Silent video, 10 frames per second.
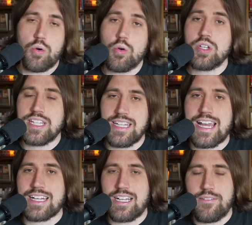or the
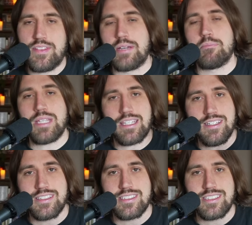lack of them.
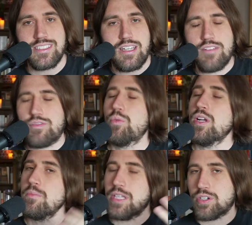Because if you
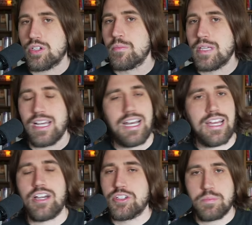want to be a hermit, I
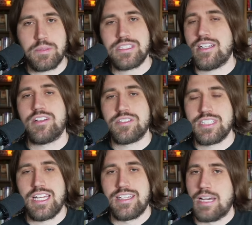100%
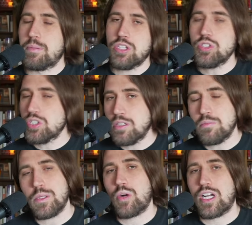understand that. But you shouldn't
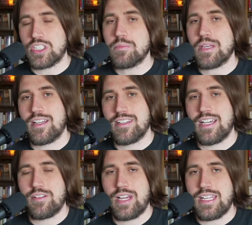be watching me
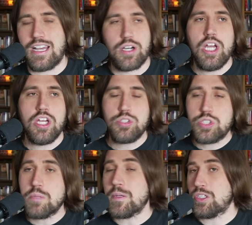online right now. You
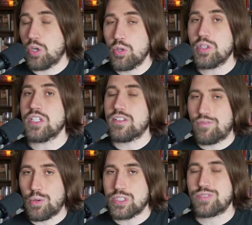should be totally
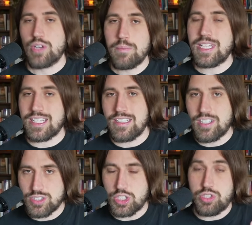divorced from
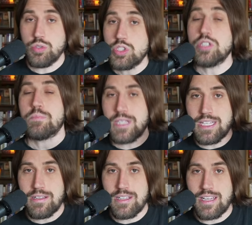technology. You should
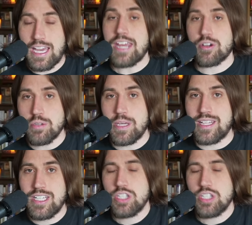be a hermit.